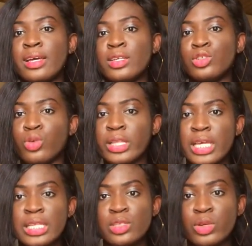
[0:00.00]
Sure, I
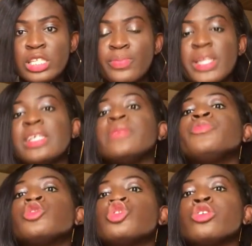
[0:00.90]
think this one is better.
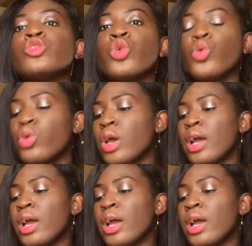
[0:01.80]
Sure, so